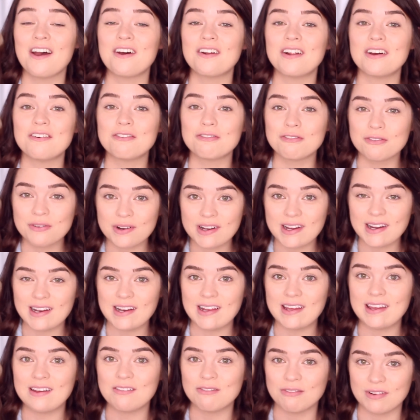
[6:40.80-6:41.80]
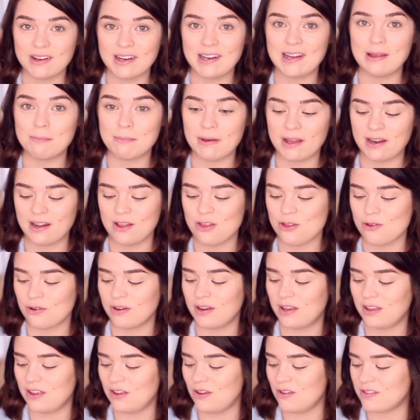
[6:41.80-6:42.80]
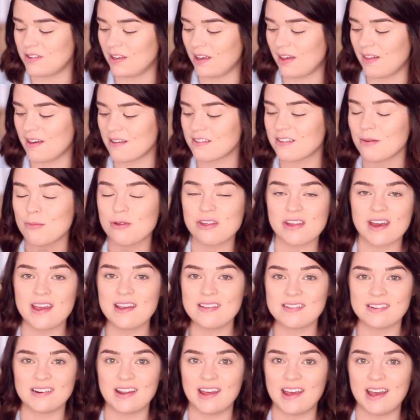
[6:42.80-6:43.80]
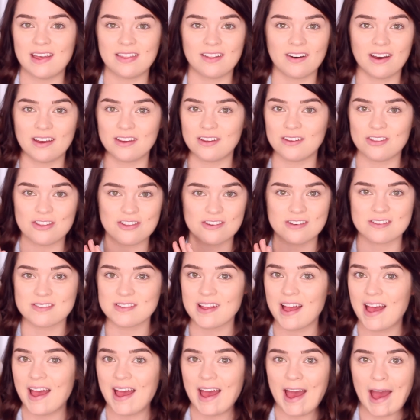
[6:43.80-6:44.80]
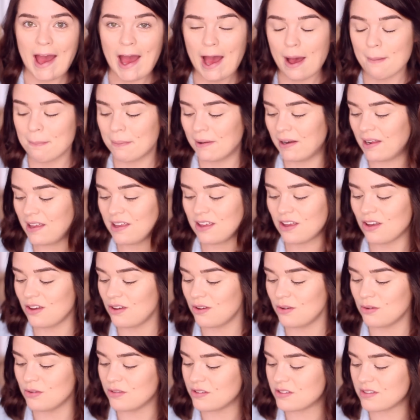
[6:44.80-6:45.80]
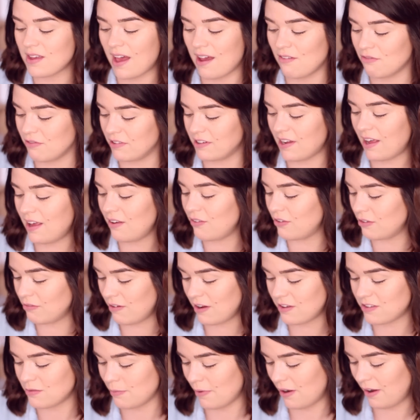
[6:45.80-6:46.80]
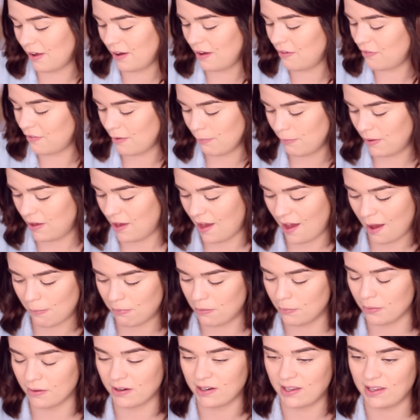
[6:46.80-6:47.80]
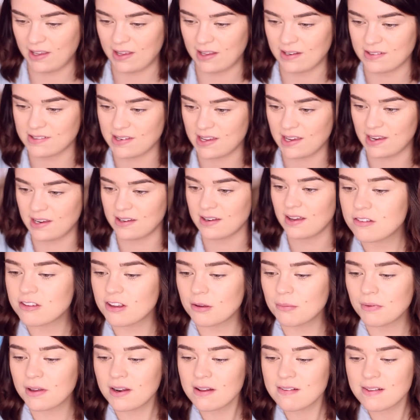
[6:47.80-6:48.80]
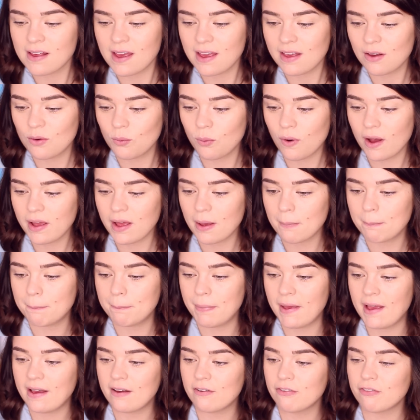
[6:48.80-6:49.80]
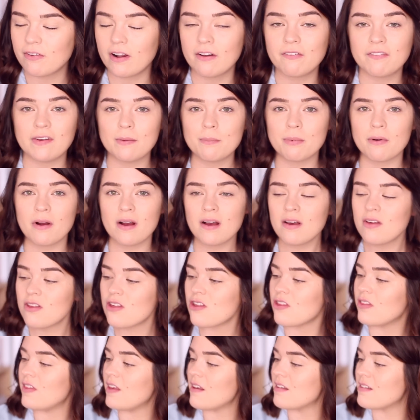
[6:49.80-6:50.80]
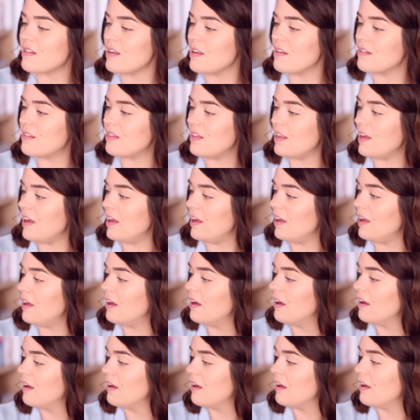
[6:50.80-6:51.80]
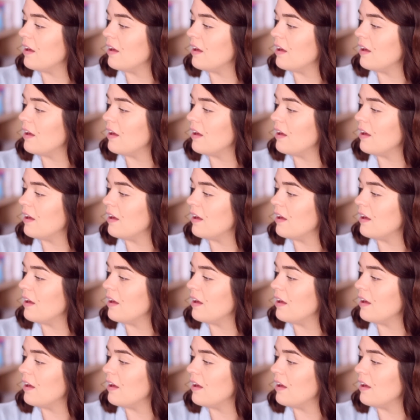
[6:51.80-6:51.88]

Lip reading: And I've really, really been enjoying using it. There's some shades in here that I could just happily use every day for the rest of my life and be a happy bunny indeed. So I'm gonna take quite a big fluffy brush. This is the